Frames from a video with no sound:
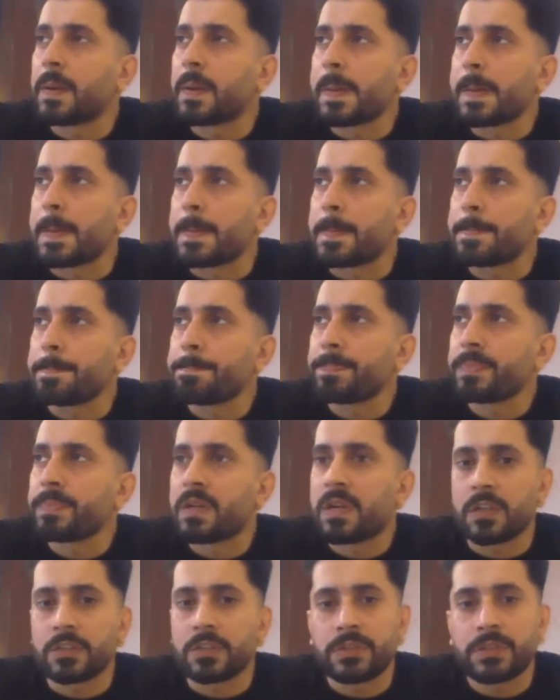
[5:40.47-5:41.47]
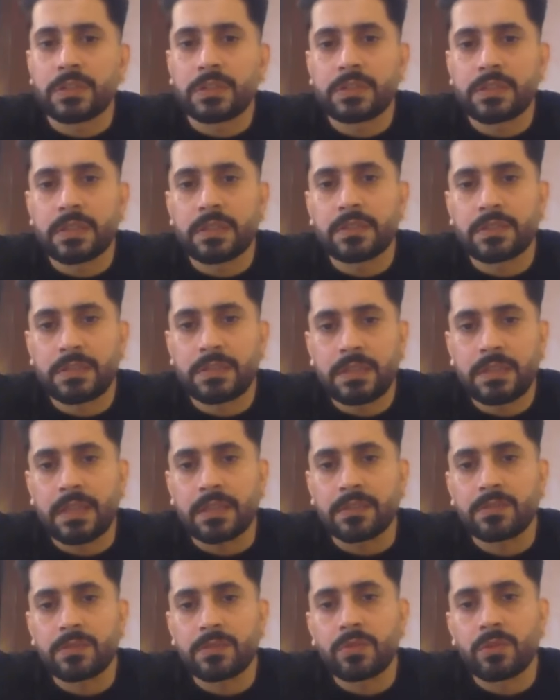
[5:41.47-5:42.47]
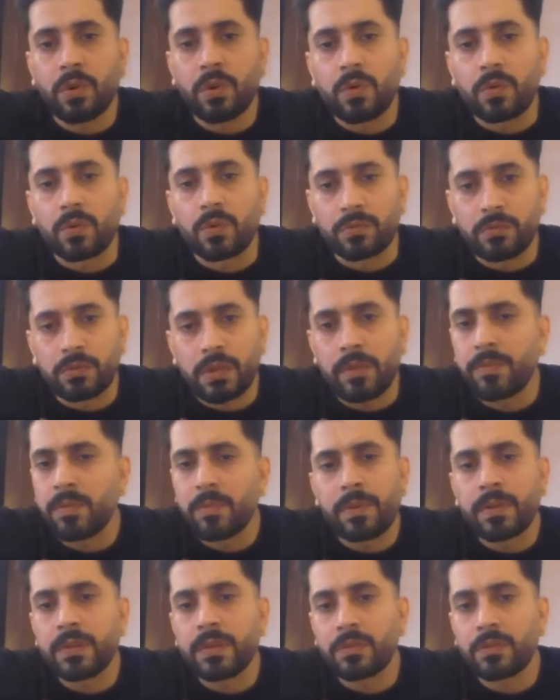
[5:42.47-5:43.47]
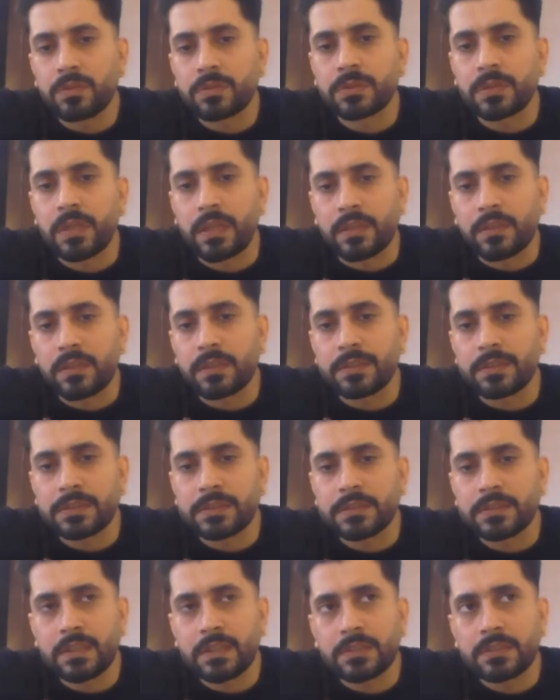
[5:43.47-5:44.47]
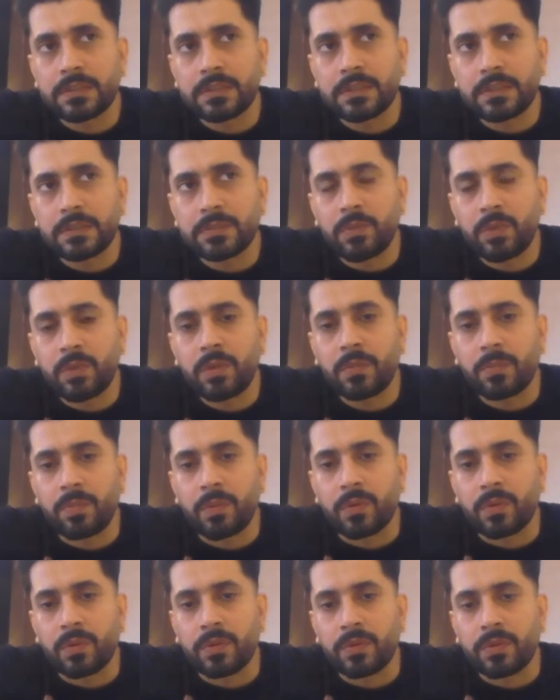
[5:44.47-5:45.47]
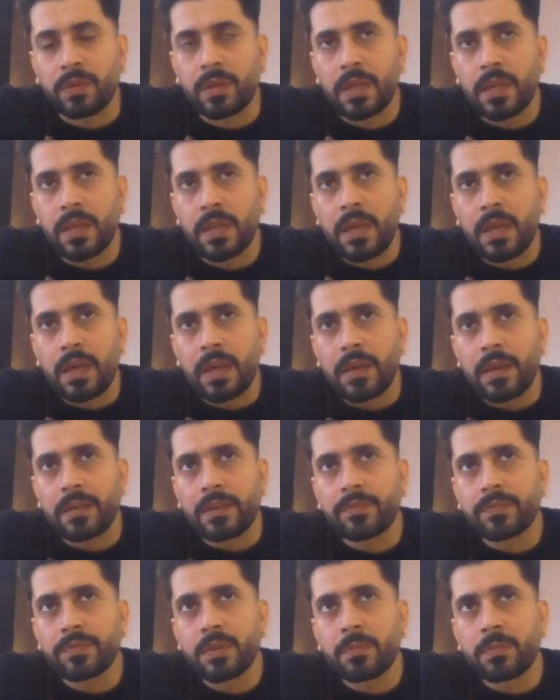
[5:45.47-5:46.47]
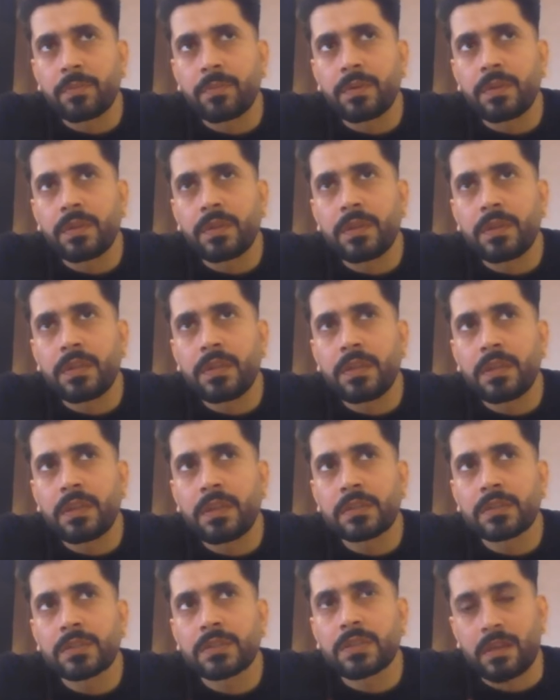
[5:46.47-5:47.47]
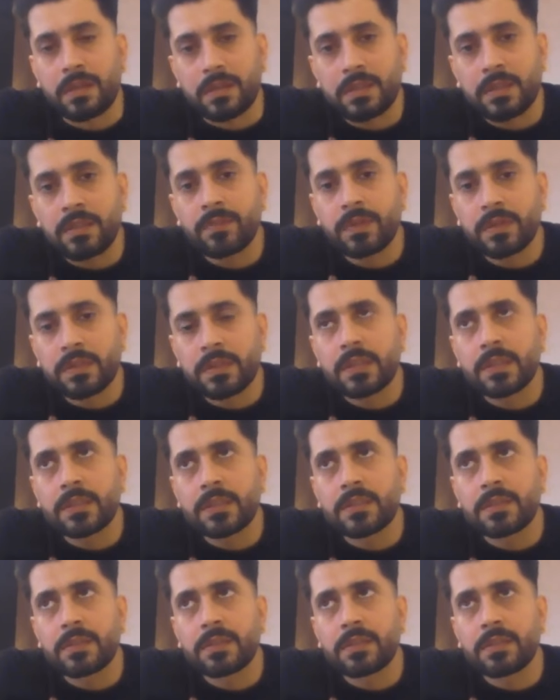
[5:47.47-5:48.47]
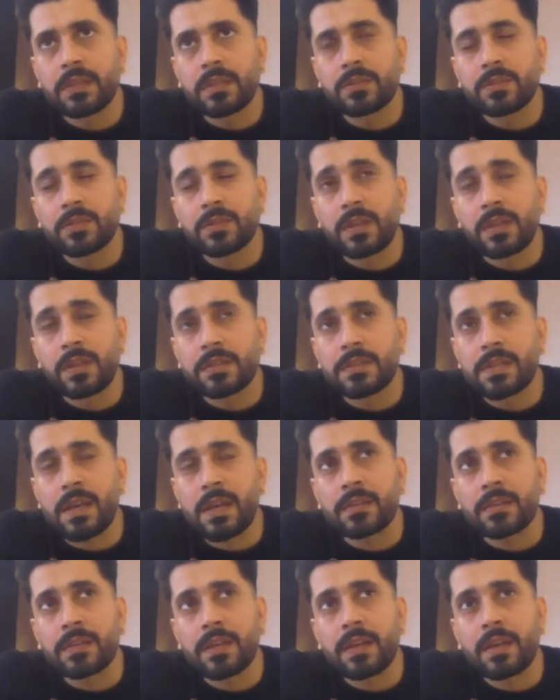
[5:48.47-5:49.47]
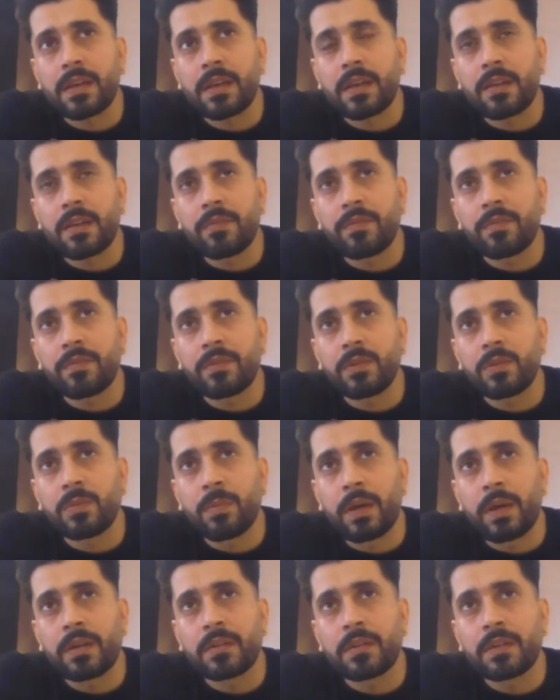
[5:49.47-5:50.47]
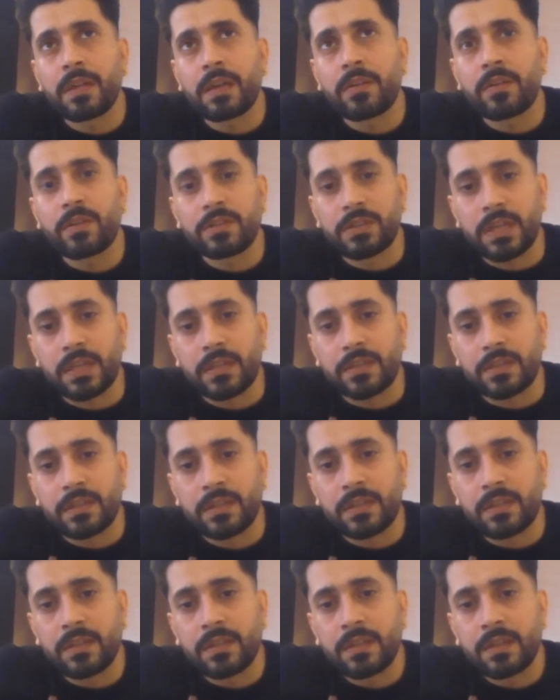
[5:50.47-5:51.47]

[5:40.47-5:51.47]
uh, consistency, as you know, everybody knows that consistency is more important. And if somebody is starting with it, they should understand that if you might get rejected,